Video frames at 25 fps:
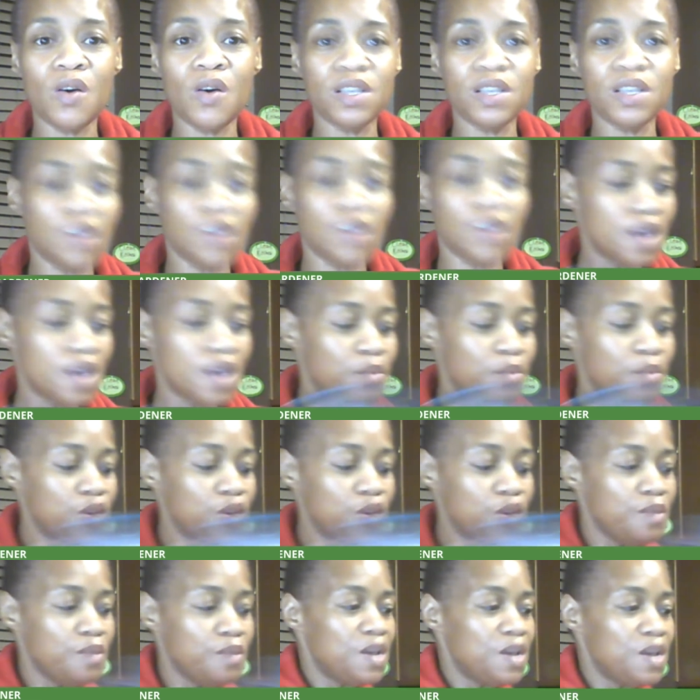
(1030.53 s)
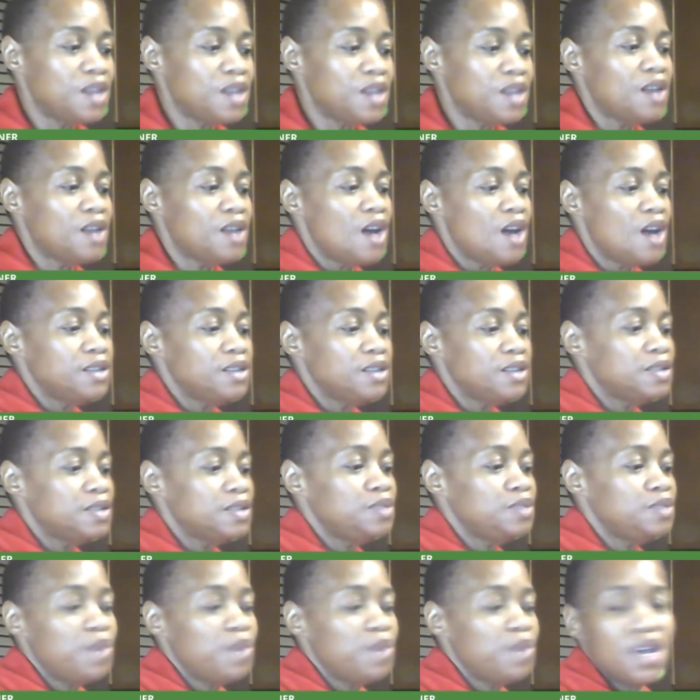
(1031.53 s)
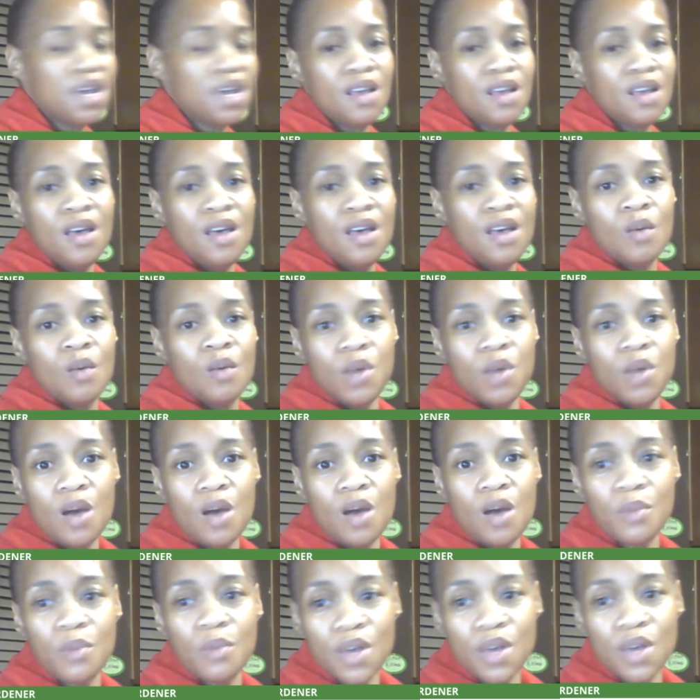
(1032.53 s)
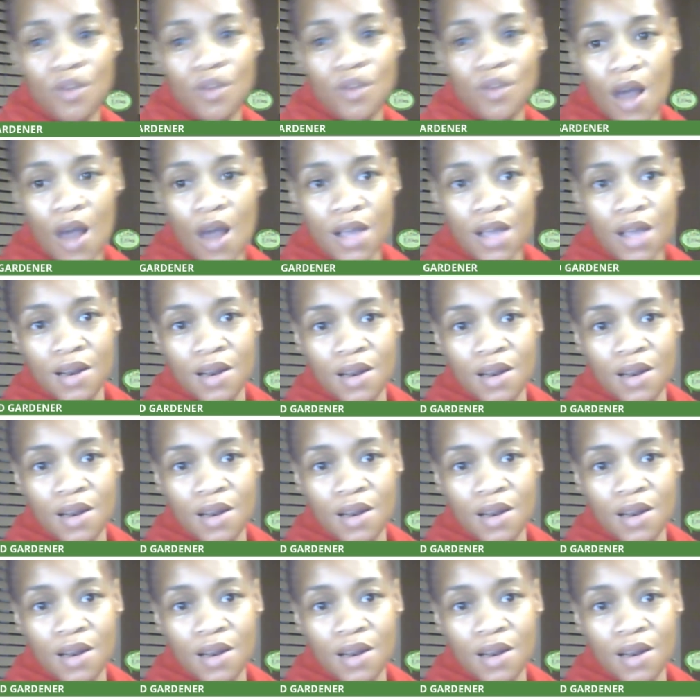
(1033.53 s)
on their breathing because honestly speaking, we don't breathe right.